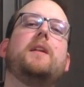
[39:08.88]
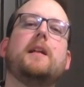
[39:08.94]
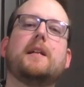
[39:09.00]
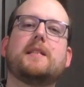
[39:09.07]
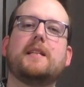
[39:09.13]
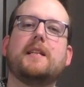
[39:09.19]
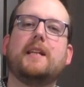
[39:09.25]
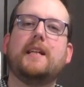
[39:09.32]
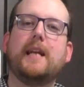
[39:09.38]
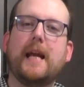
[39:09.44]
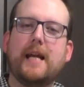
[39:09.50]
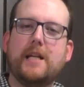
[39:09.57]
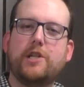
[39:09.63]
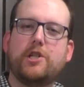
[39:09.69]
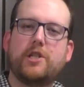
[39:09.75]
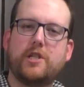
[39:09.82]
that's
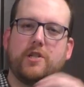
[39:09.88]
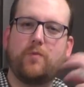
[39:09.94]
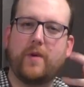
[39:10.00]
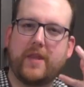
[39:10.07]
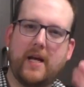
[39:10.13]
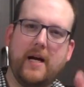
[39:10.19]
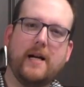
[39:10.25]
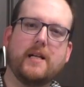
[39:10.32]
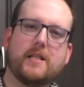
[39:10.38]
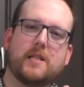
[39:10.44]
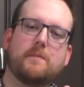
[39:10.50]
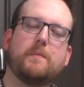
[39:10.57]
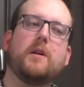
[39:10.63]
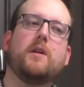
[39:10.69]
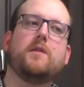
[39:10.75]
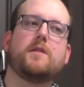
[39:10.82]
engaged with us,
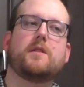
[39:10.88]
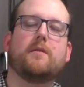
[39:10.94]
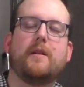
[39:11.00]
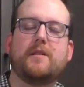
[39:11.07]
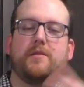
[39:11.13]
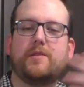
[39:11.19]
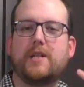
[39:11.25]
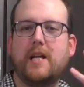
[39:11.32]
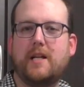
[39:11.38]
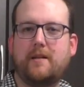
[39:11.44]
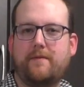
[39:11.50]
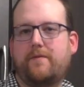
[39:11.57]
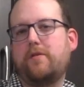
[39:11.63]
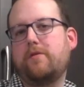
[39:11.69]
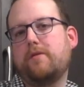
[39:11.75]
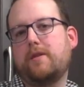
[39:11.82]
but also entertaining
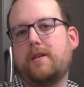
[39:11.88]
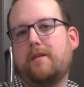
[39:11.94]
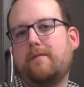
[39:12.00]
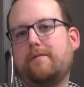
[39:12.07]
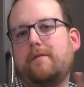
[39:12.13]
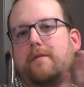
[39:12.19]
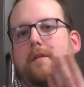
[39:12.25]
for yourself.